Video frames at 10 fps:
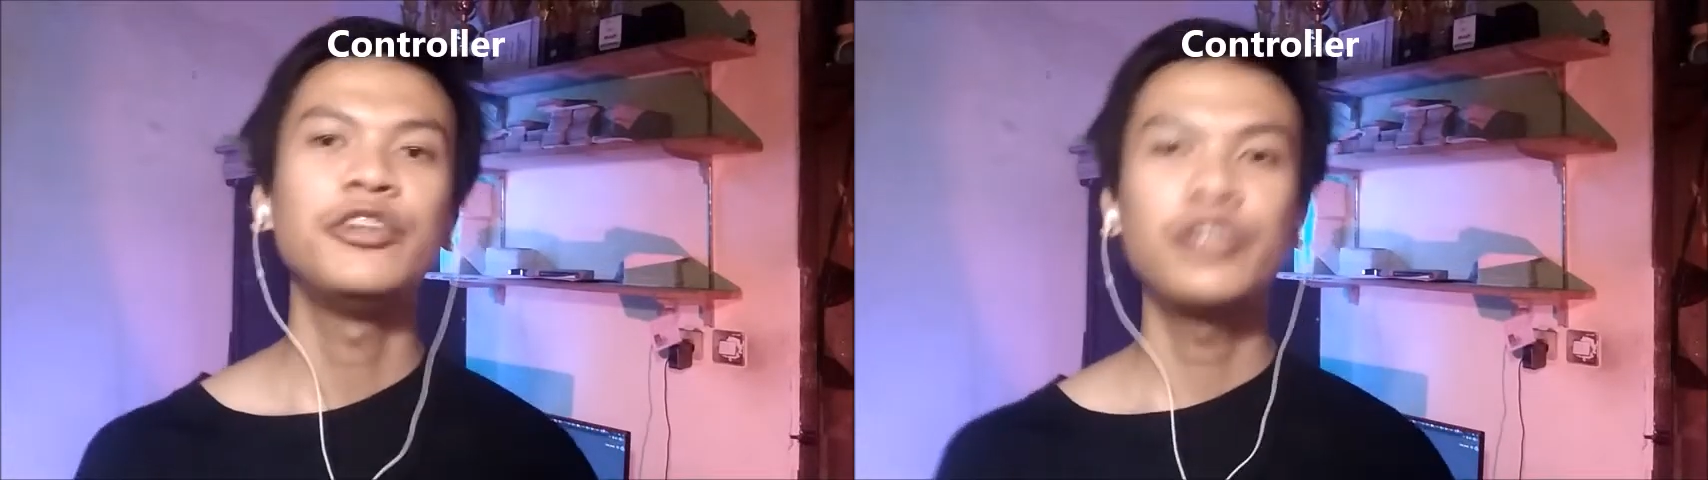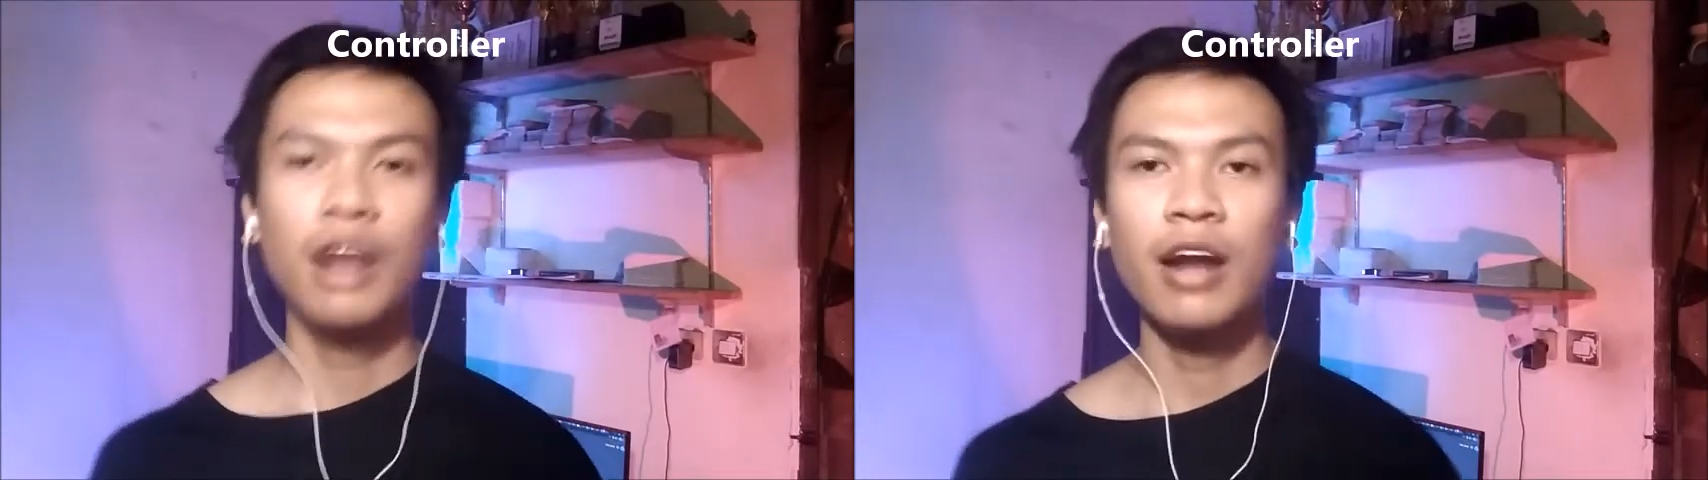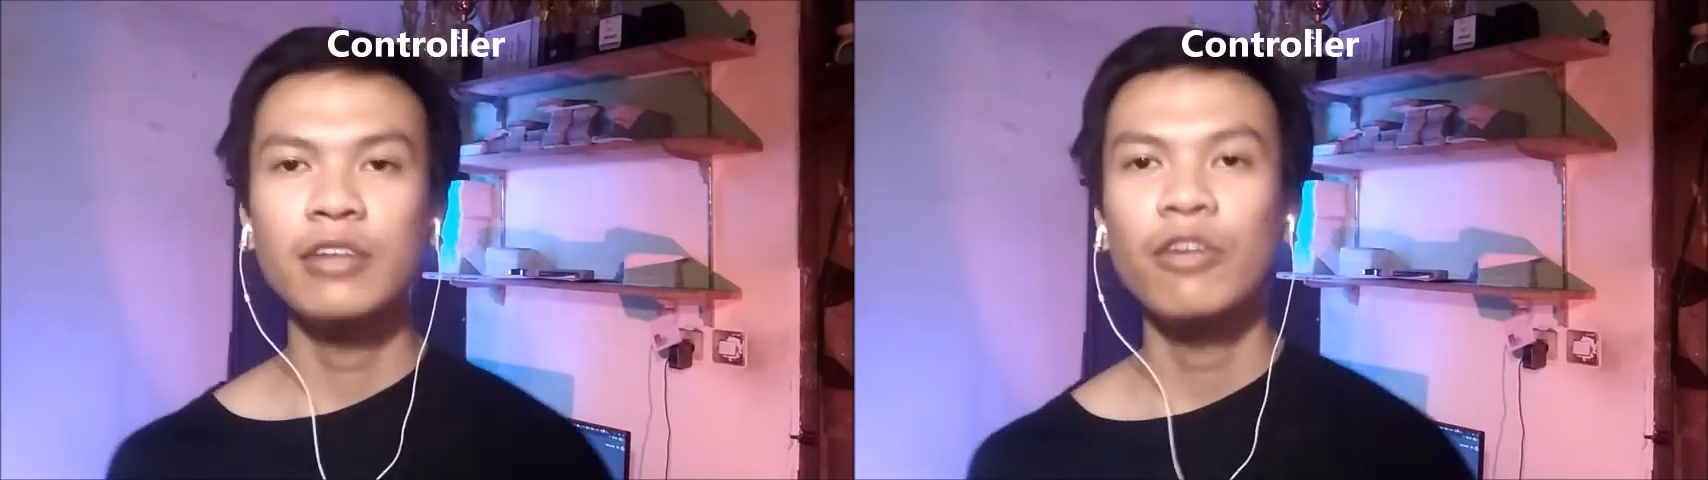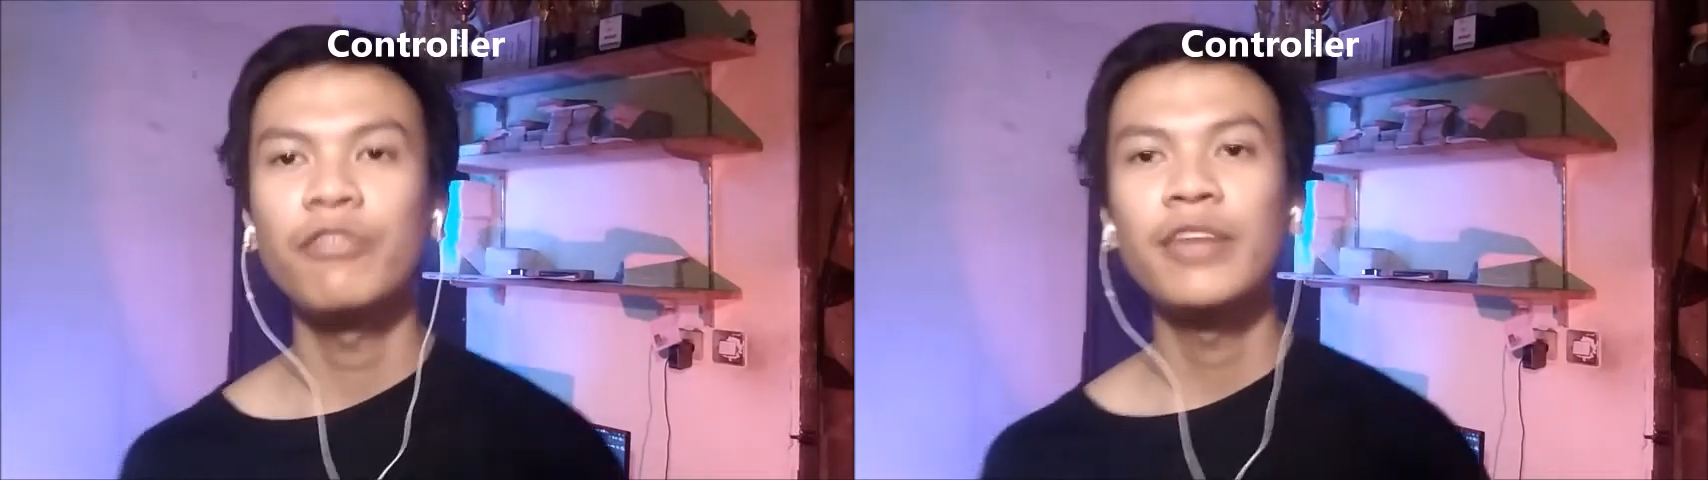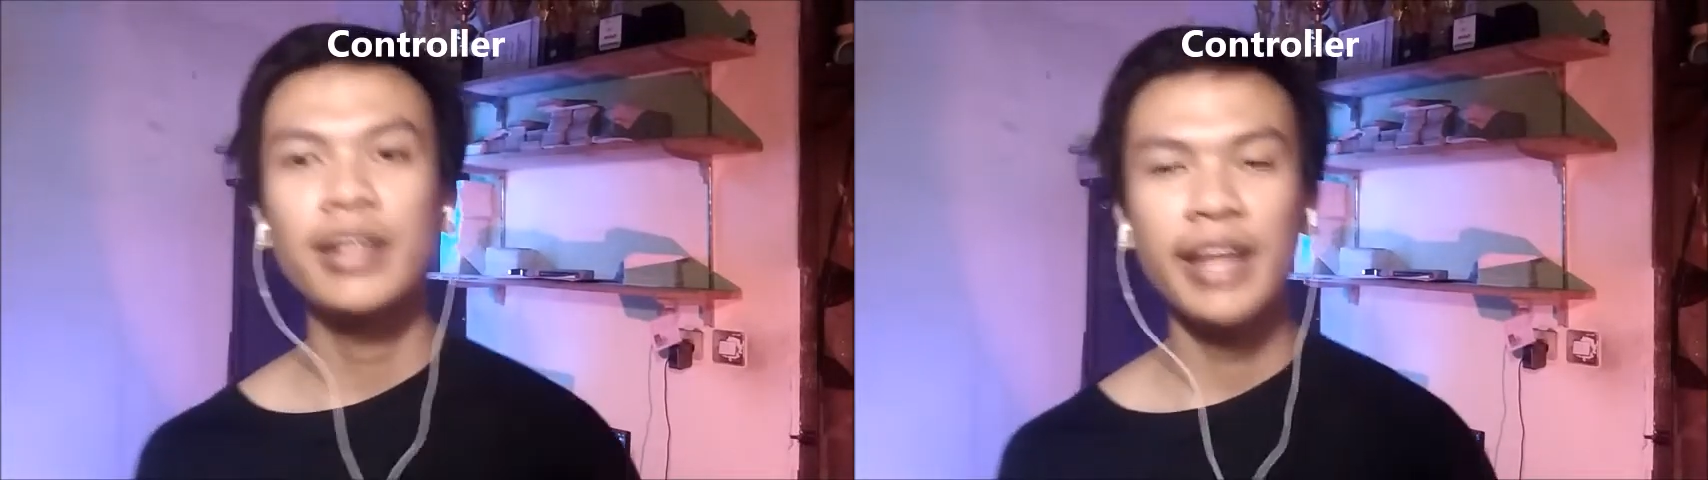charge of
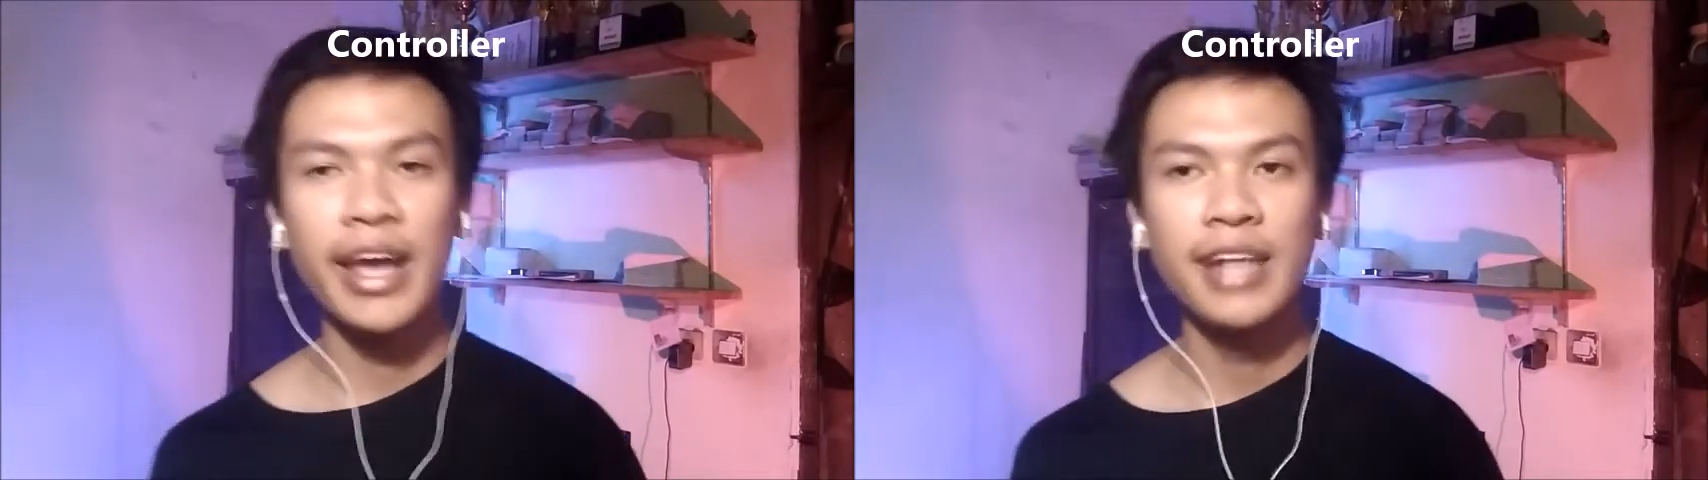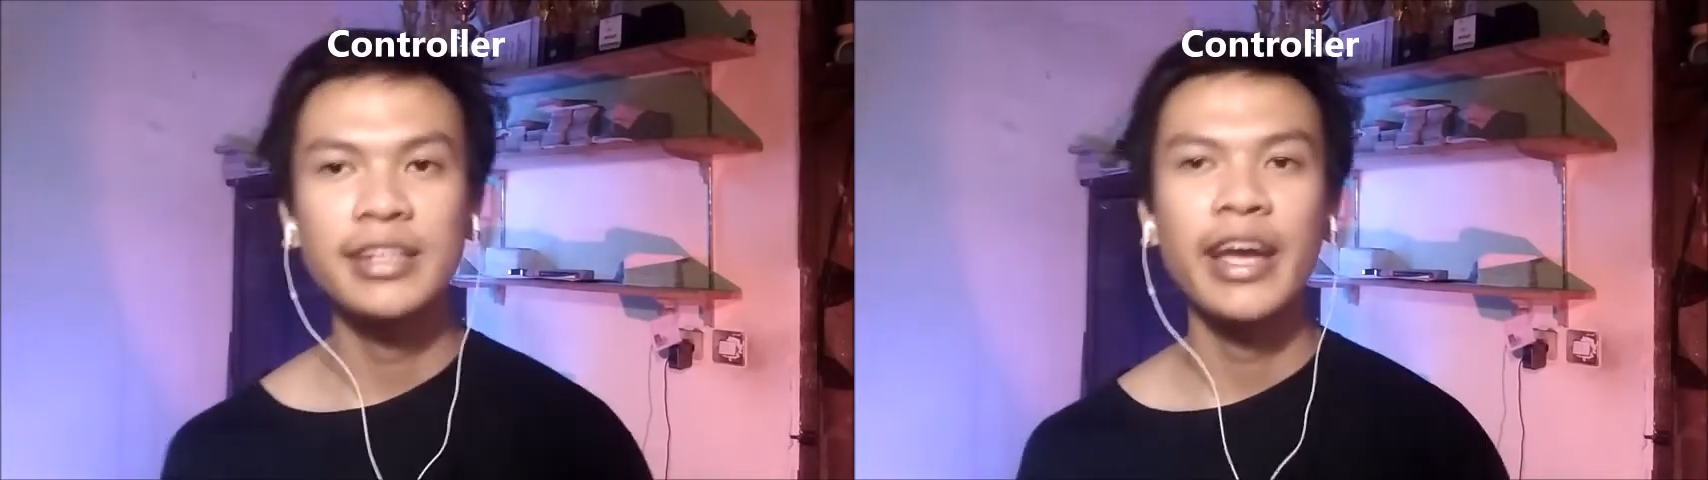the class